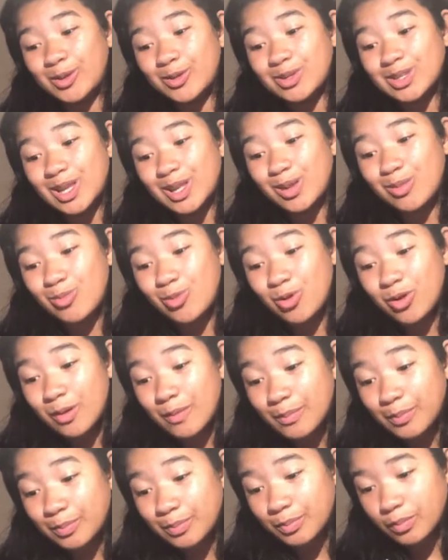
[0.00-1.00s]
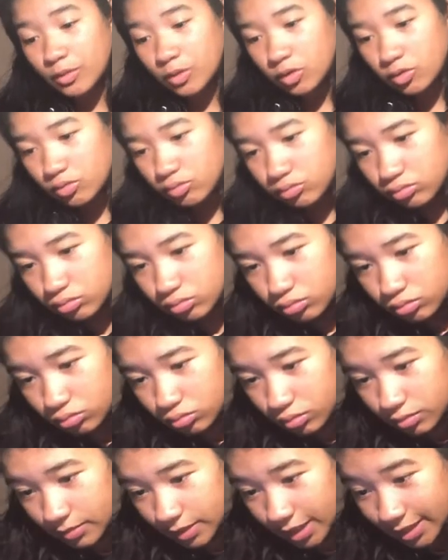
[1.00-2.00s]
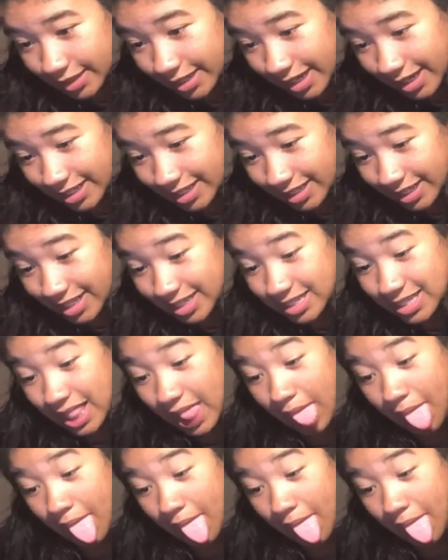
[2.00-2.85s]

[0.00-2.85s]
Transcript: use anymore oh down a kiss